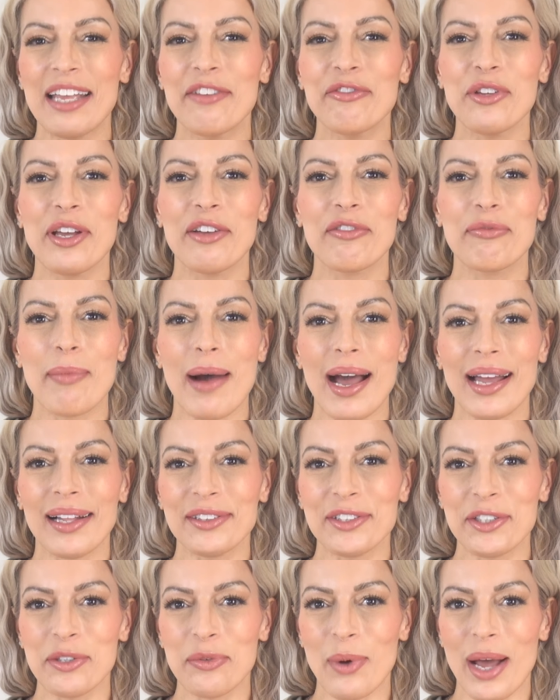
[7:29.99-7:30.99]
If you have
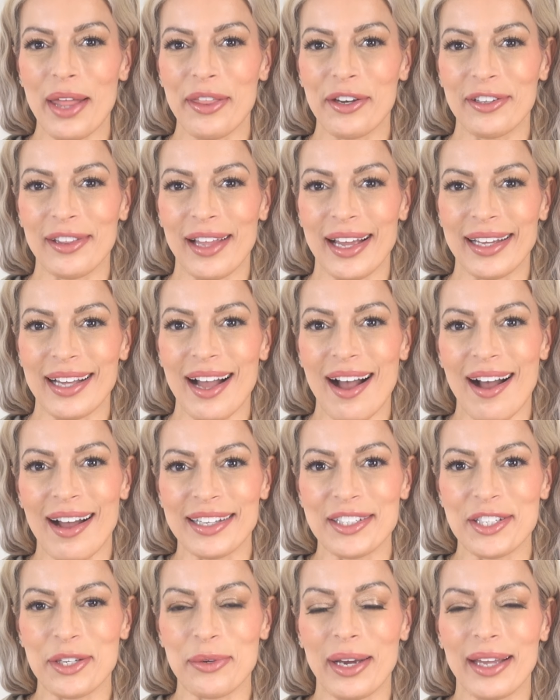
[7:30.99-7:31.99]
milder weather like
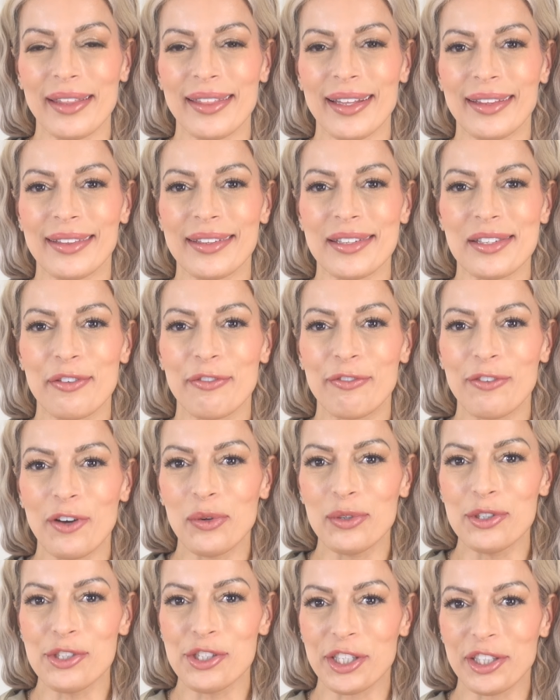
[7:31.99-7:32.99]
I do, I think this
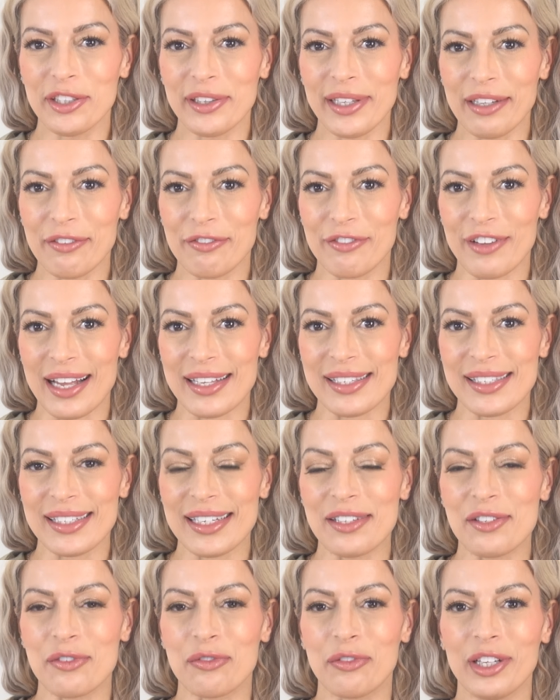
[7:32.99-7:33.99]
faux shearling vest
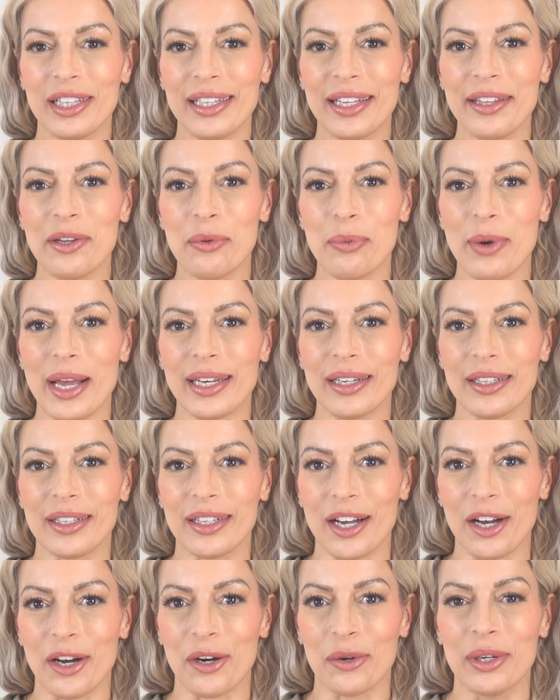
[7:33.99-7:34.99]
is really the way to
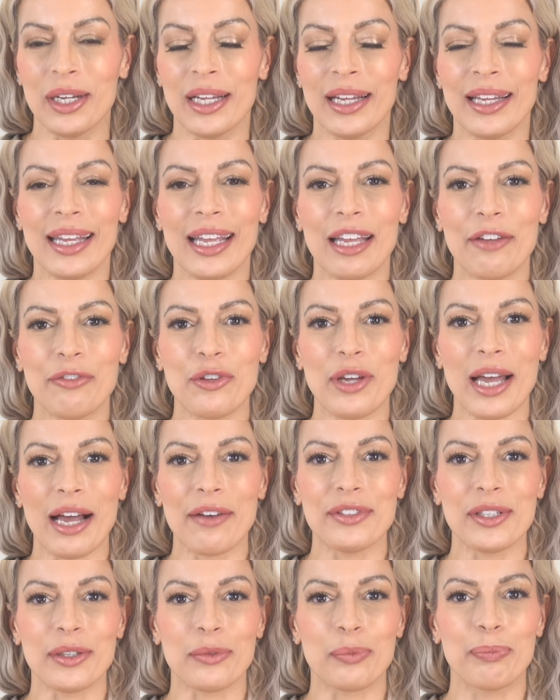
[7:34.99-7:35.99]
go. If you
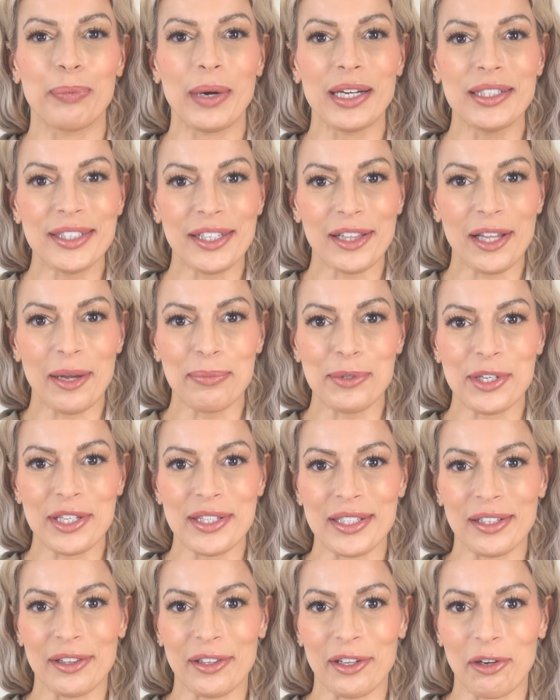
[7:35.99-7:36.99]
have to bundle up
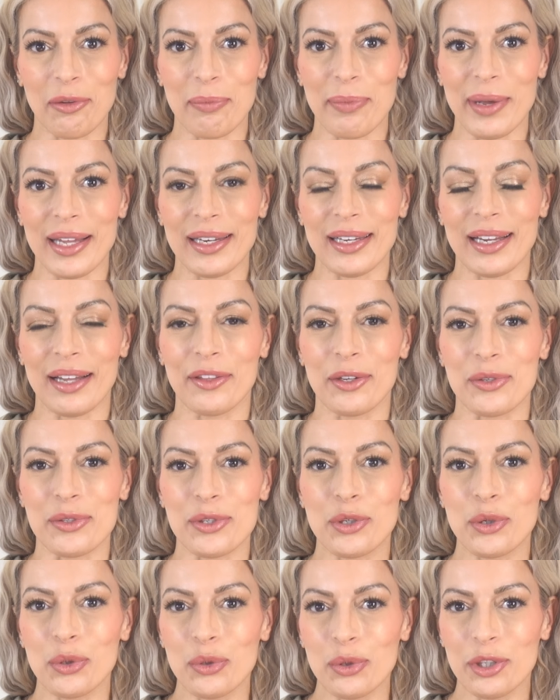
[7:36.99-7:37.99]
just a little bit on those
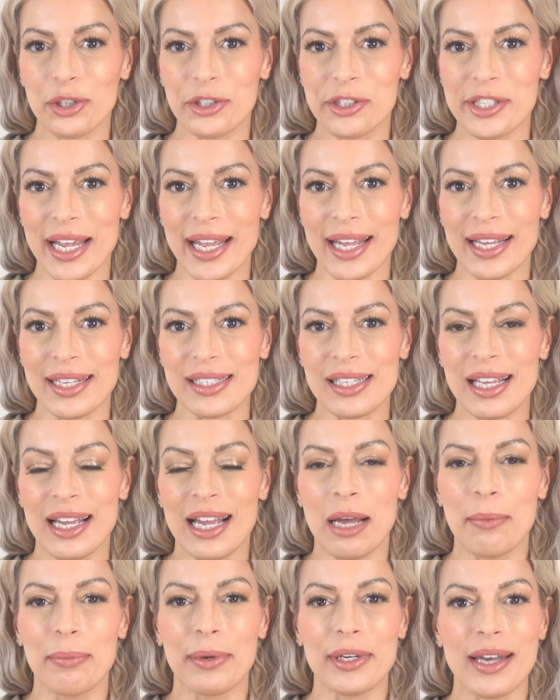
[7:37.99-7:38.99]
cooler days,
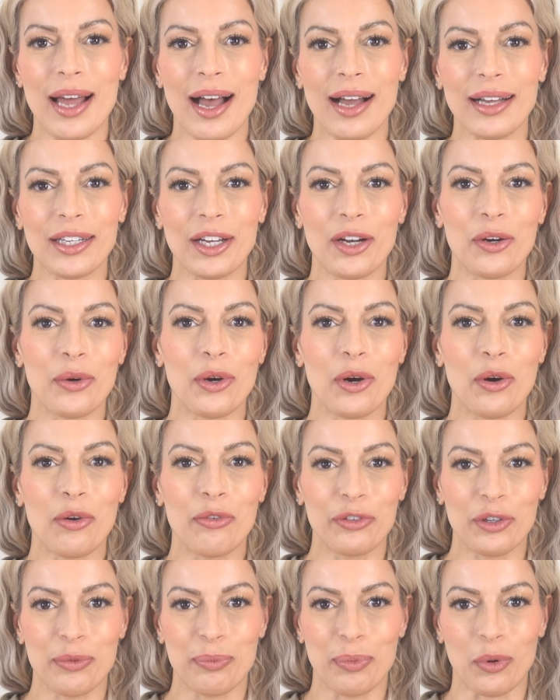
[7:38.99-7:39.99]
but not go
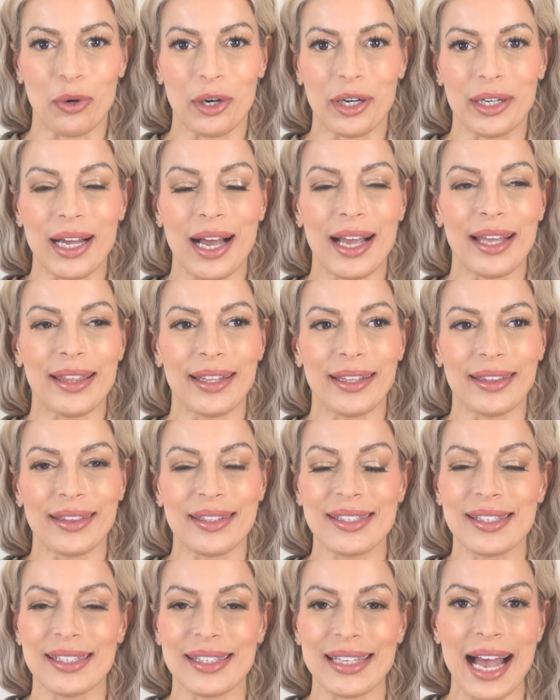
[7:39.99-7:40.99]
overboard, I think
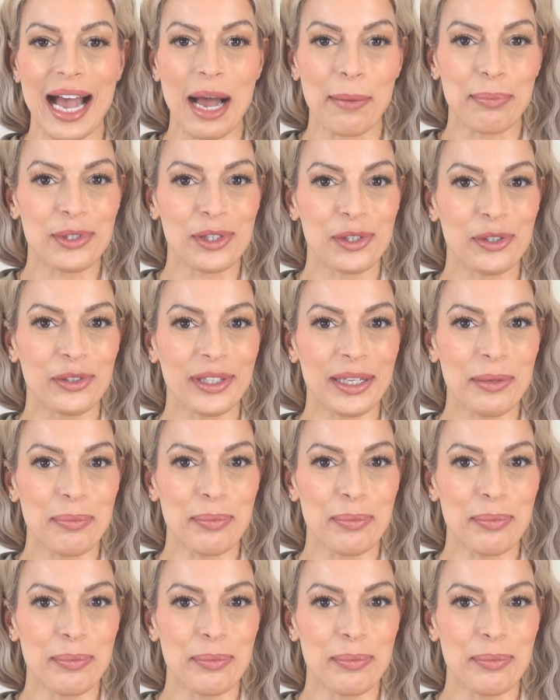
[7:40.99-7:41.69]
this is absolutely